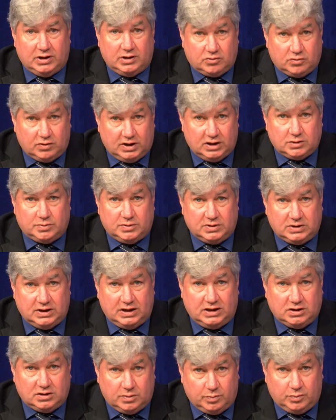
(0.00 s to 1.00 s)

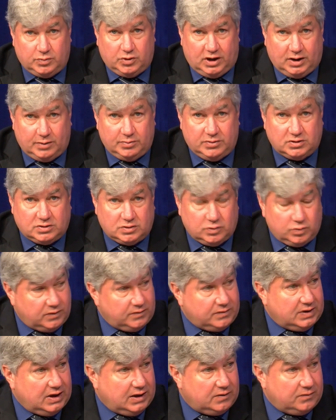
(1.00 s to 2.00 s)
transportation bond bills that
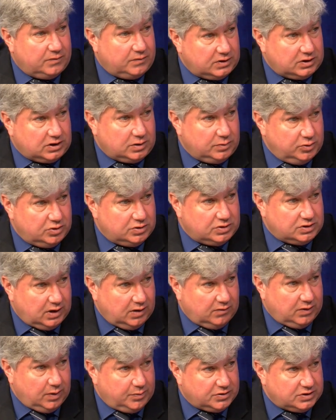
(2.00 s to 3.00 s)
we've gotten for the communities that I
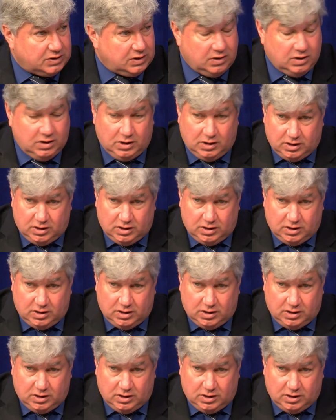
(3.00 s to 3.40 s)
represent,